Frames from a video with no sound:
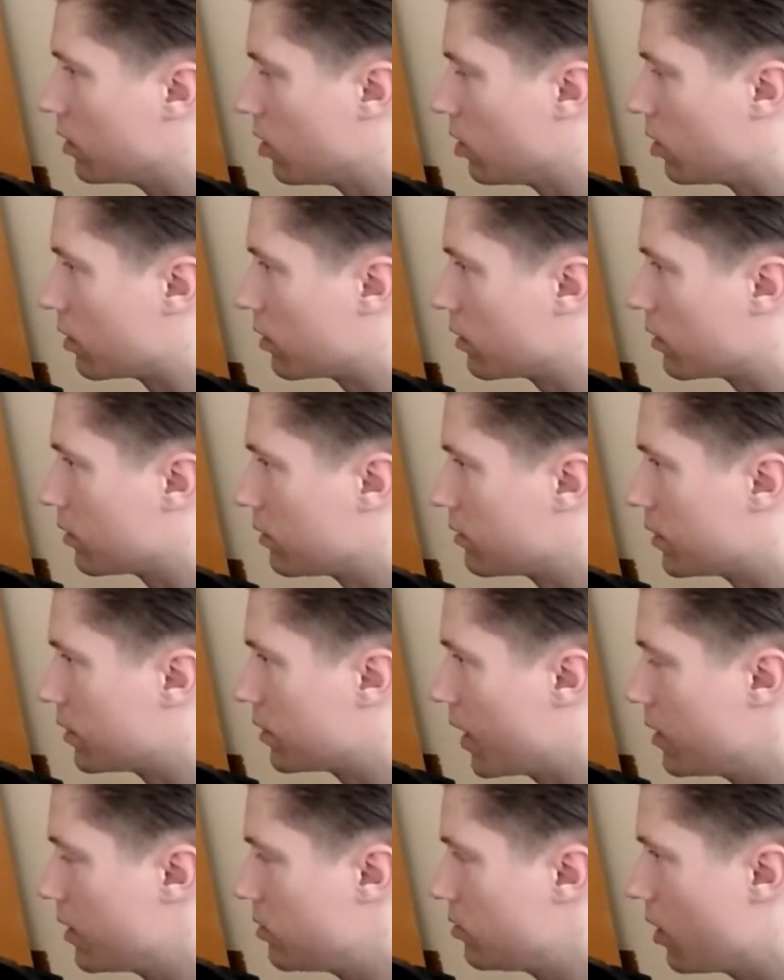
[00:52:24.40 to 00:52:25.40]
look,
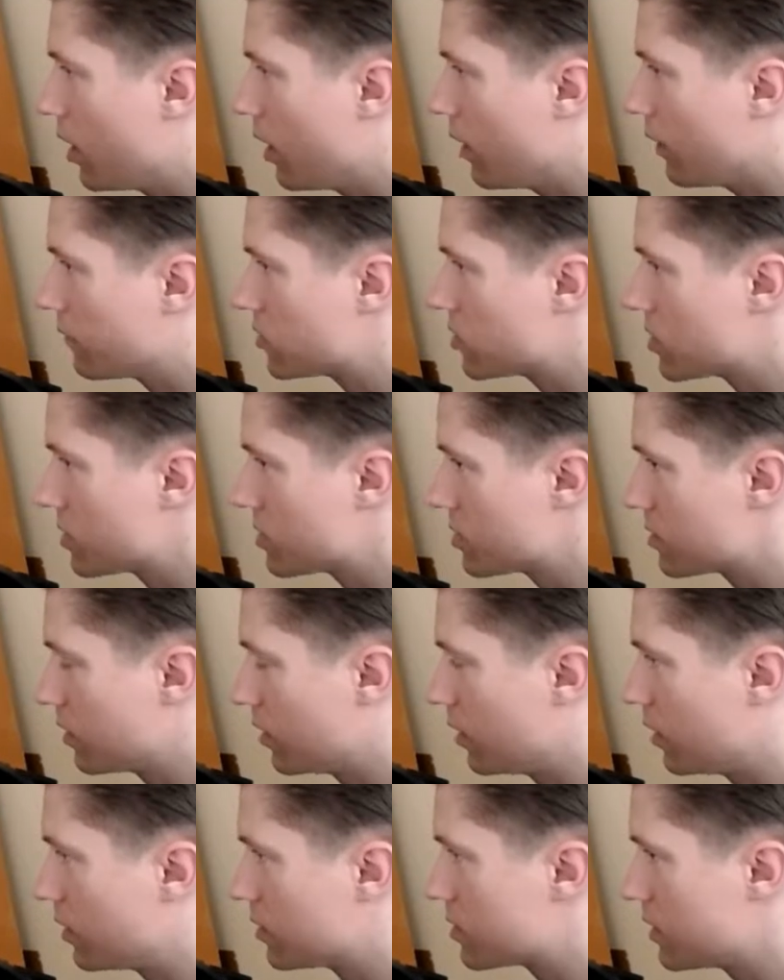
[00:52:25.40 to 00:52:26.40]
then you have just
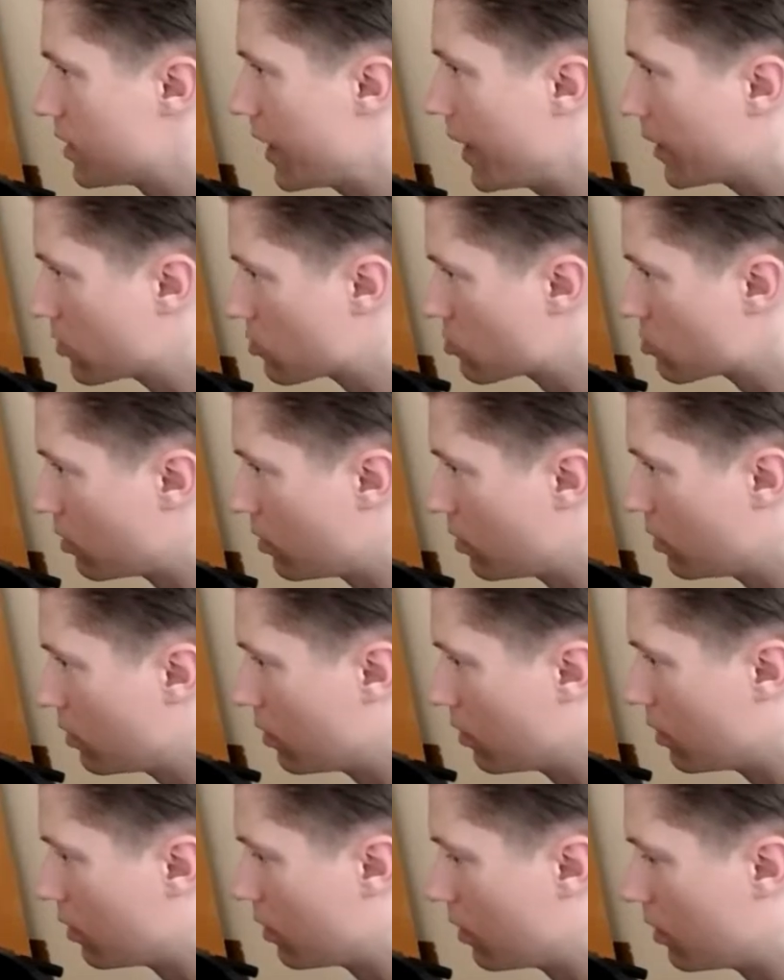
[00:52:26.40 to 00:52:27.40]
an
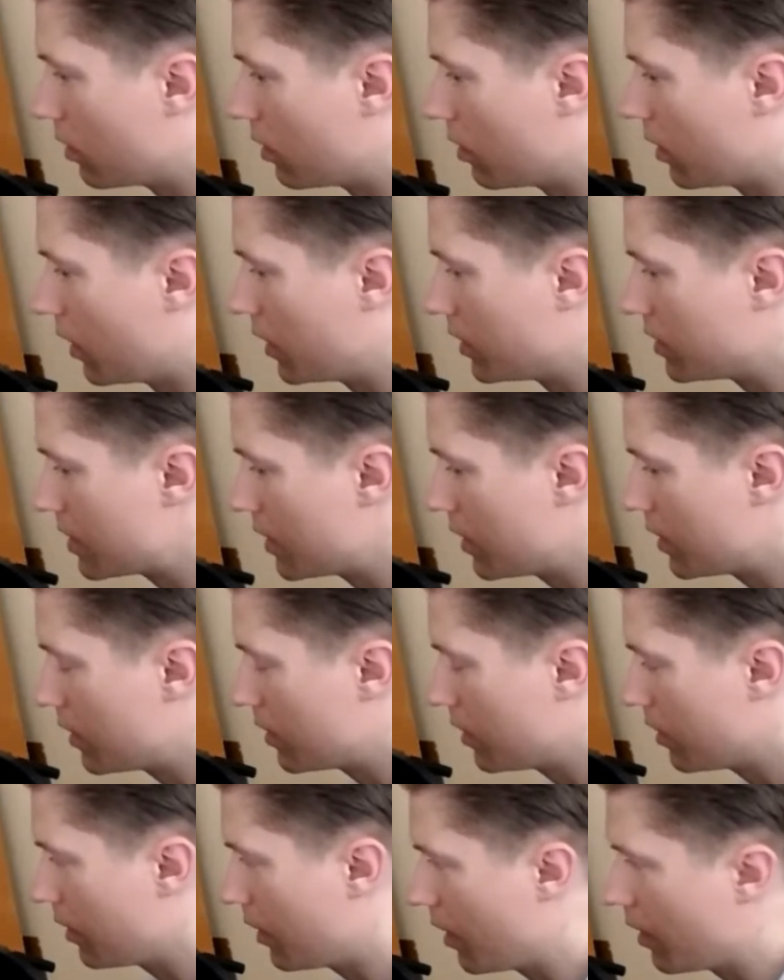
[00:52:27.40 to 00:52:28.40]
intellectual uh,
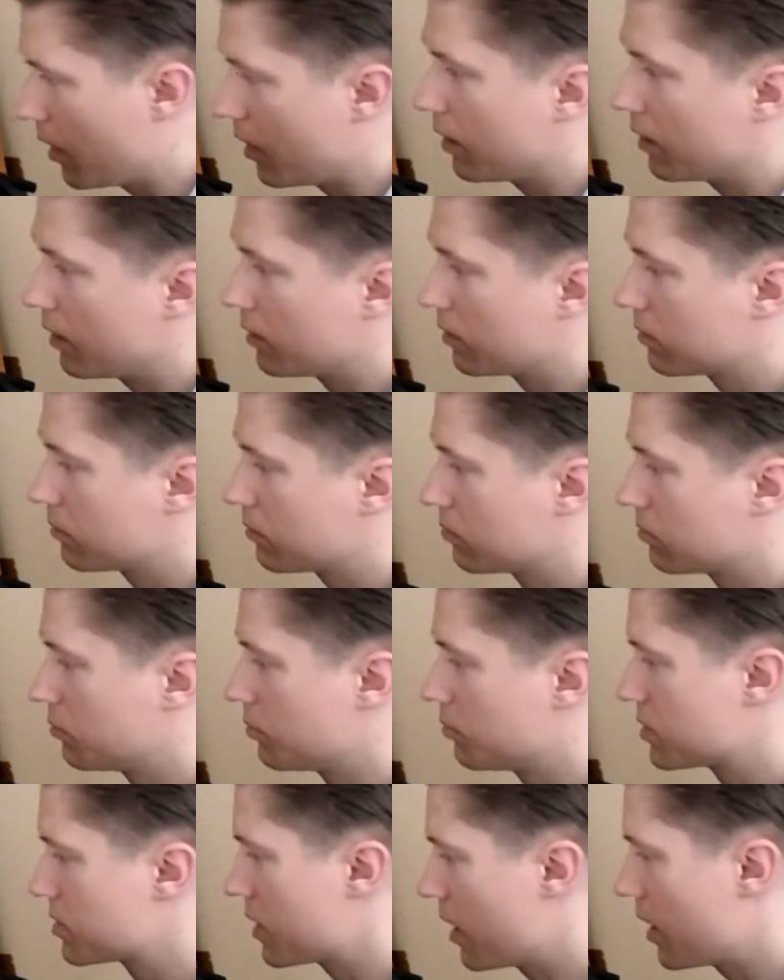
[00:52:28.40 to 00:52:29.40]
identity, and
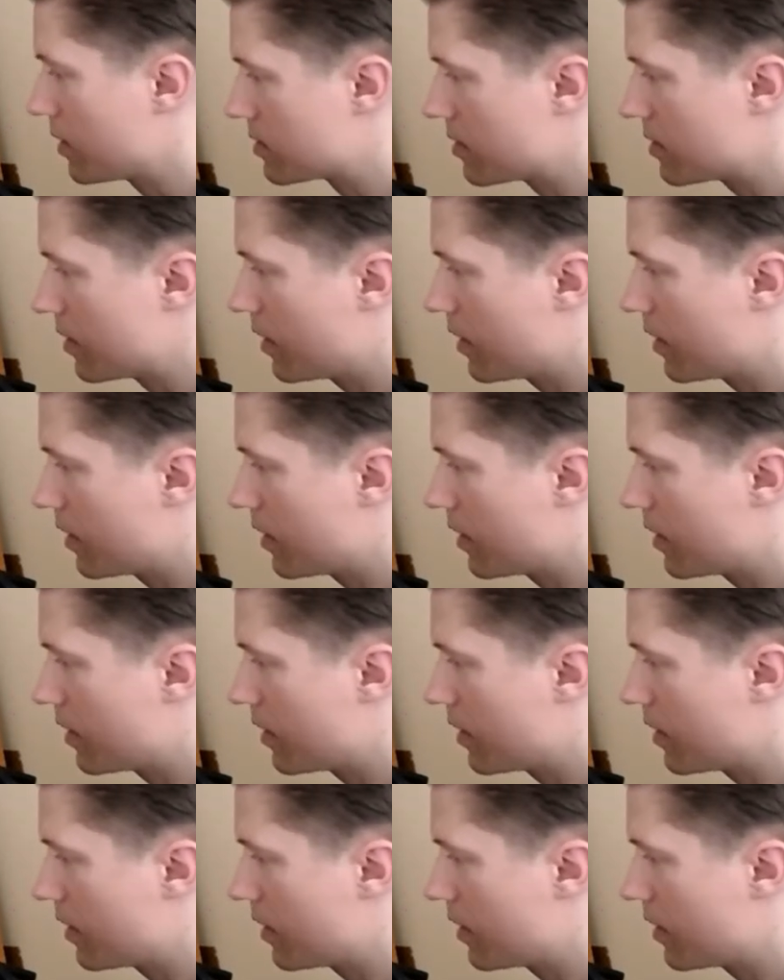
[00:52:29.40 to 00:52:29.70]
besides